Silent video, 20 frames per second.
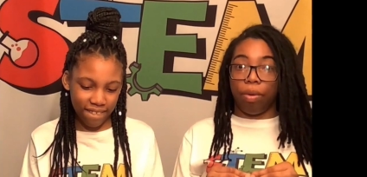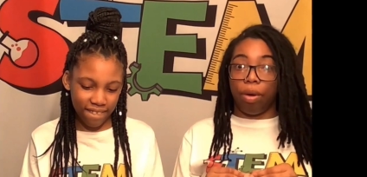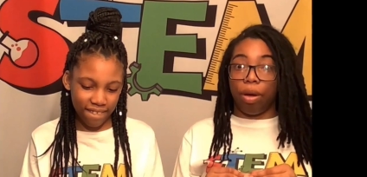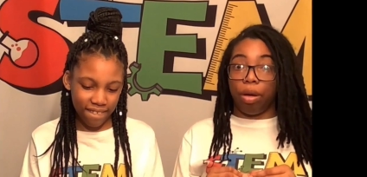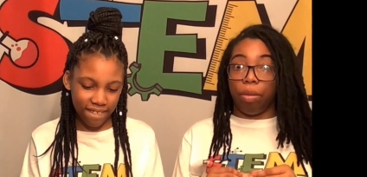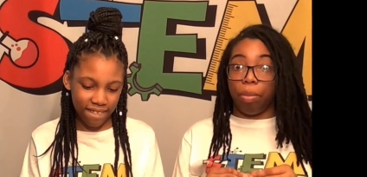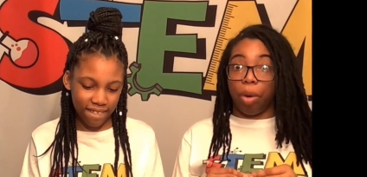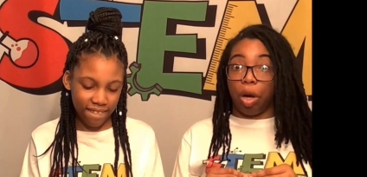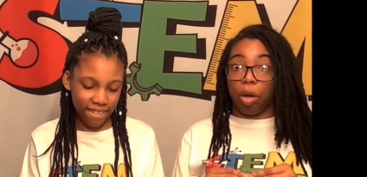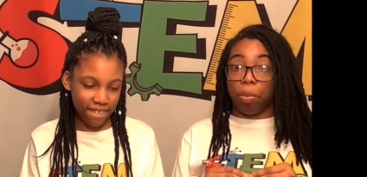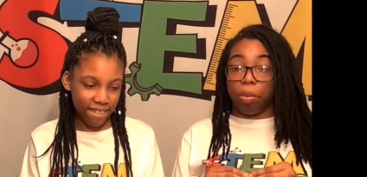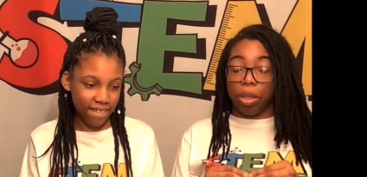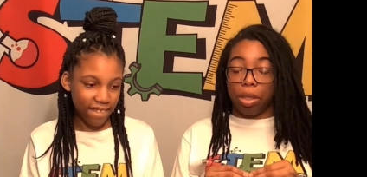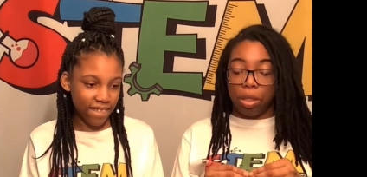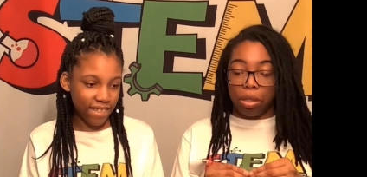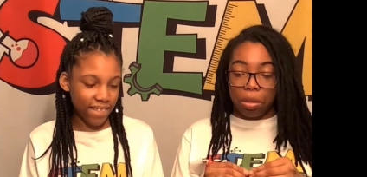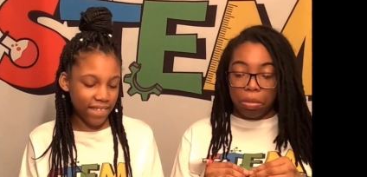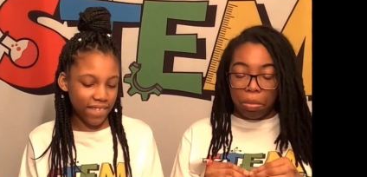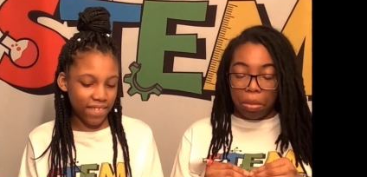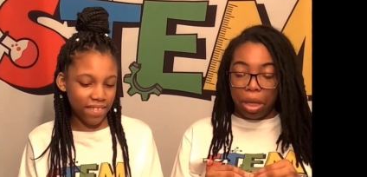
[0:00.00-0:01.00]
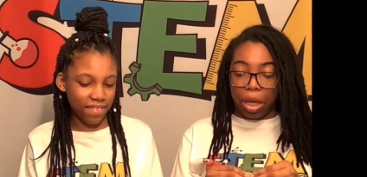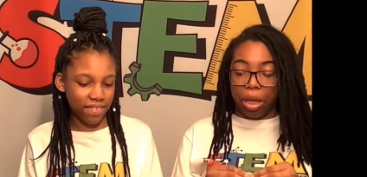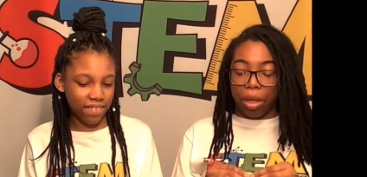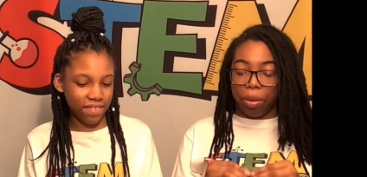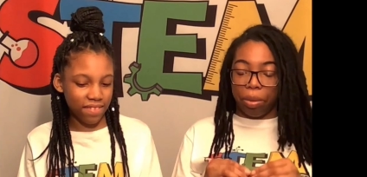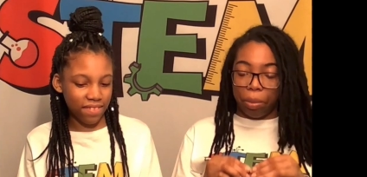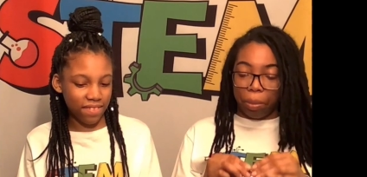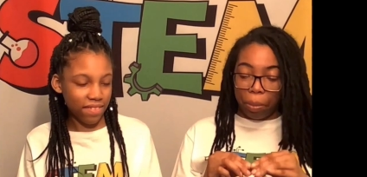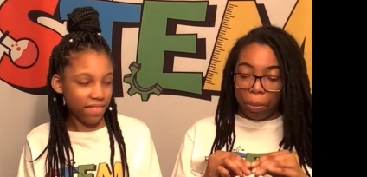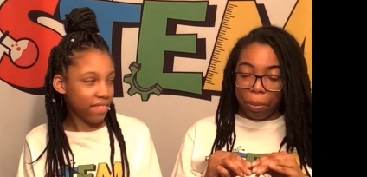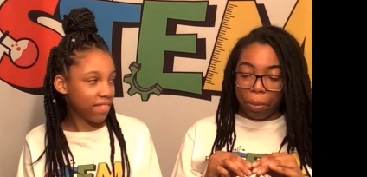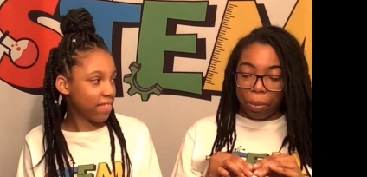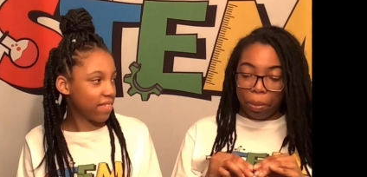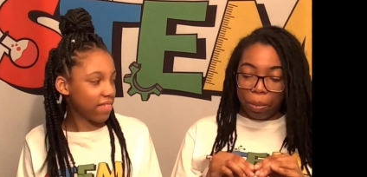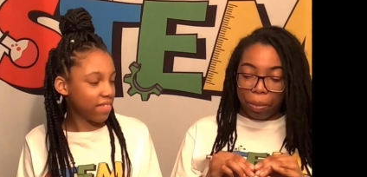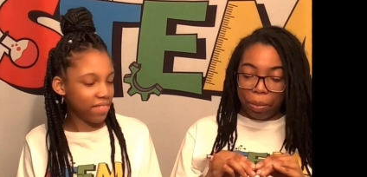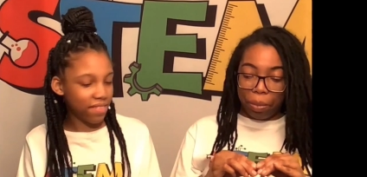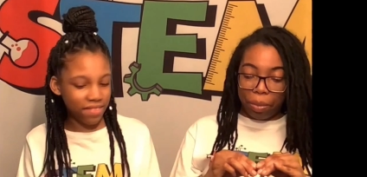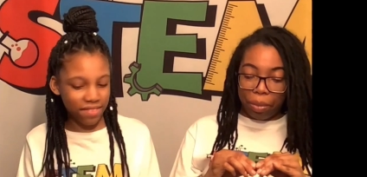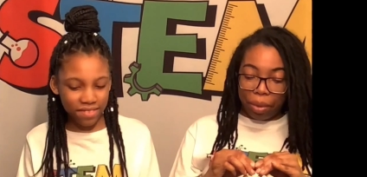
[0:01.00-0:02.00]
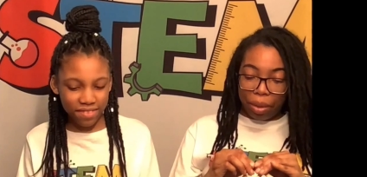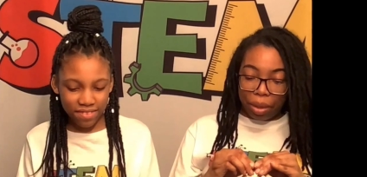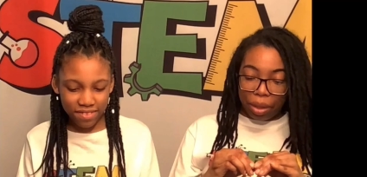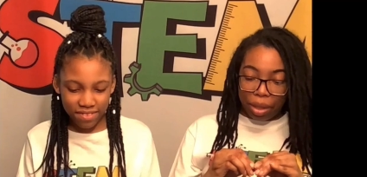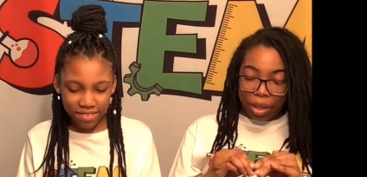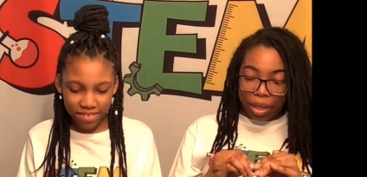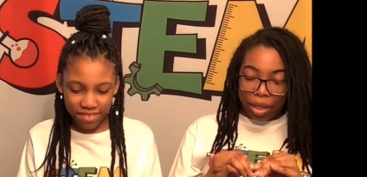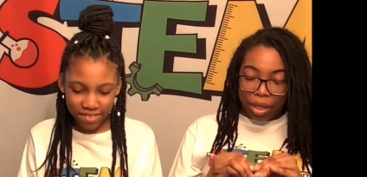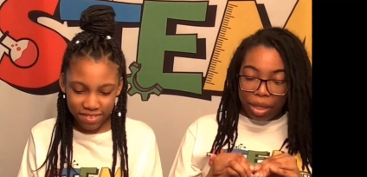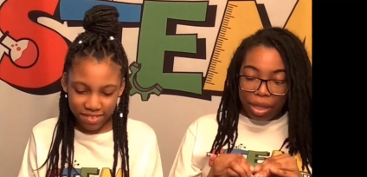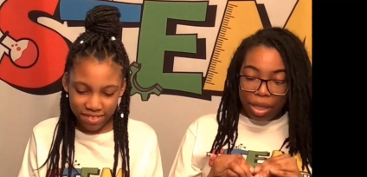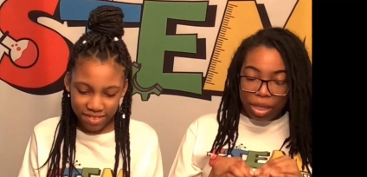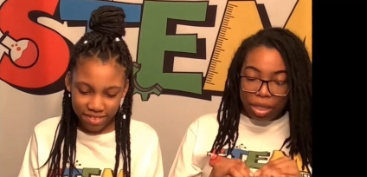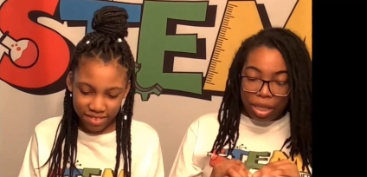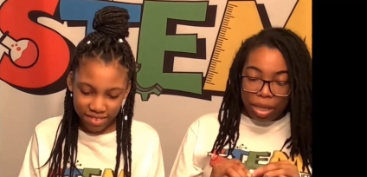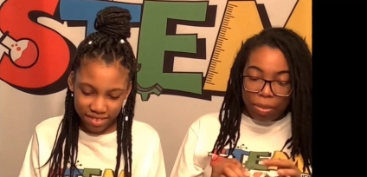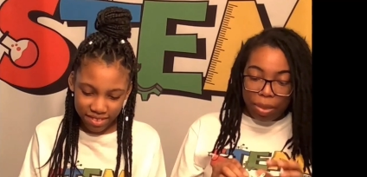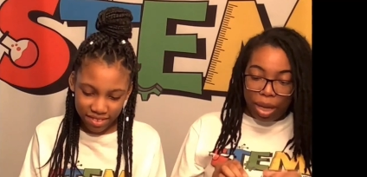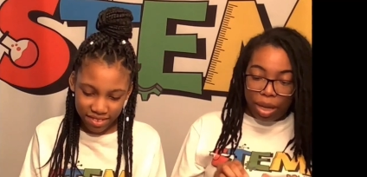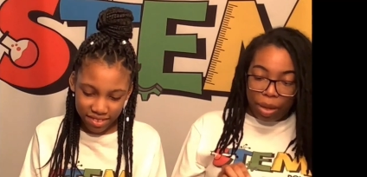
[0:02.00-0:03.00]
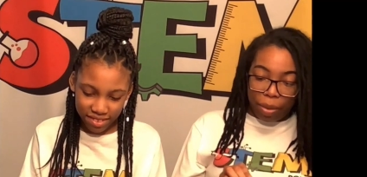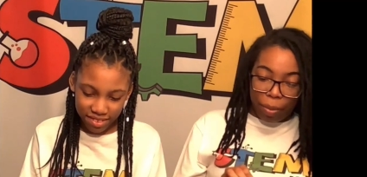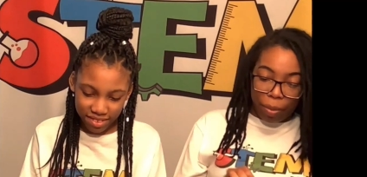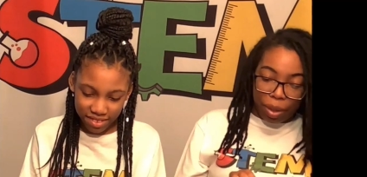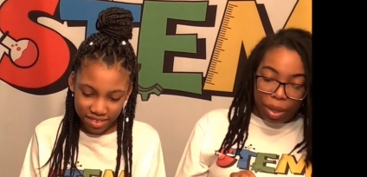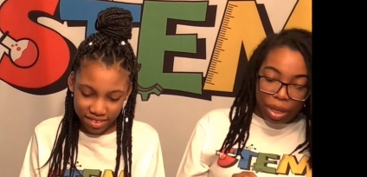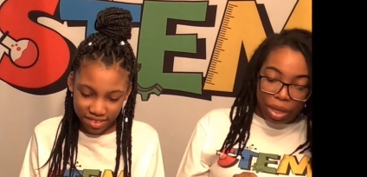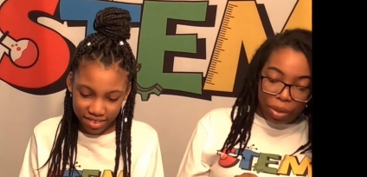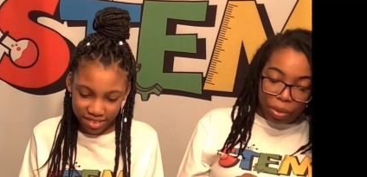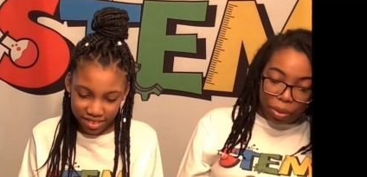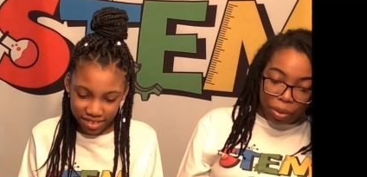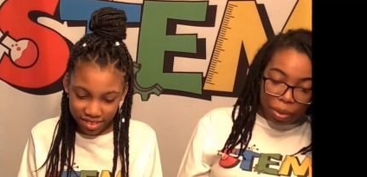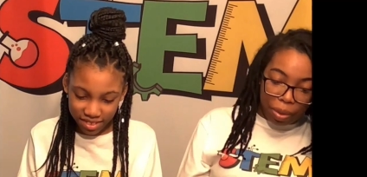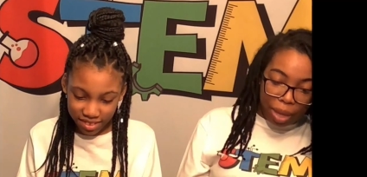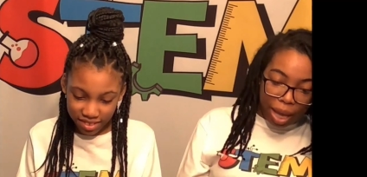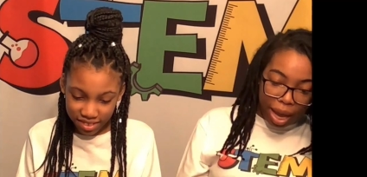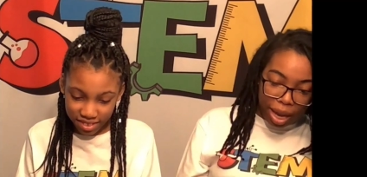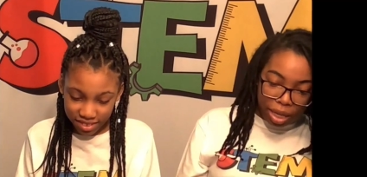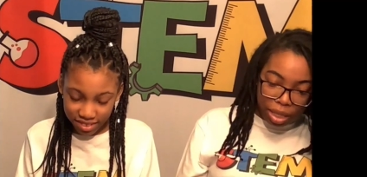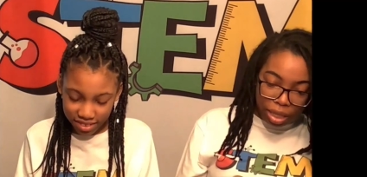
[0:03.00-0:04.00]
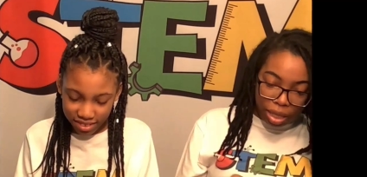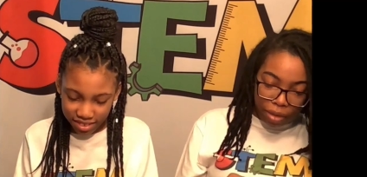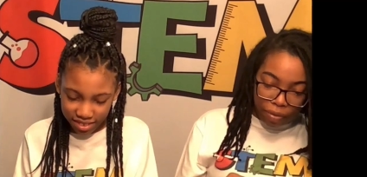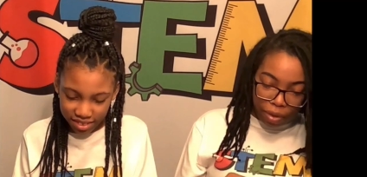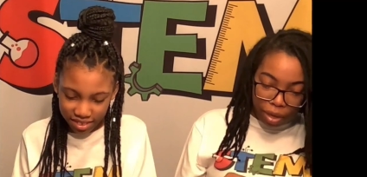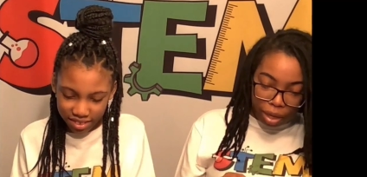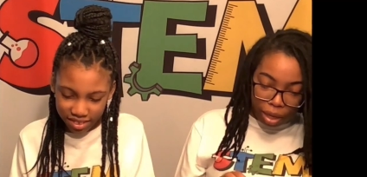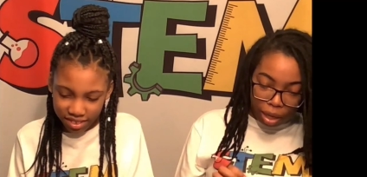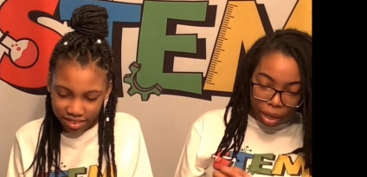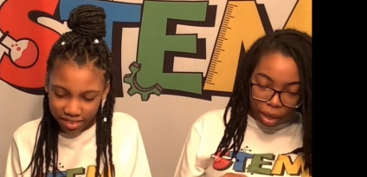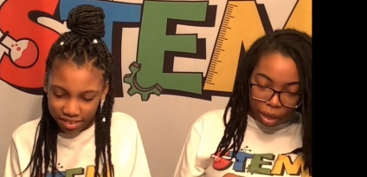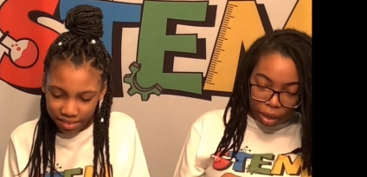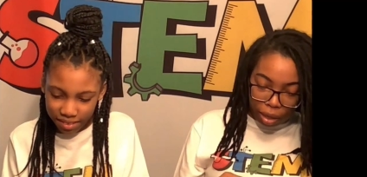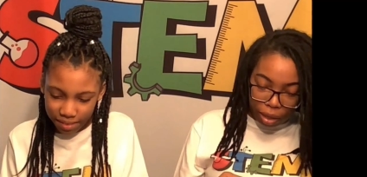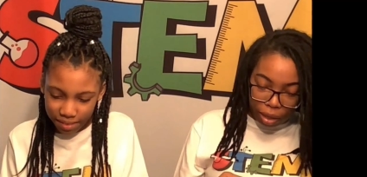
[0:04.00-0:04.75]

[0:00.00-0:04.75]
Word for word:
Speaker 1: on purpose. But this seems like a really cool activity.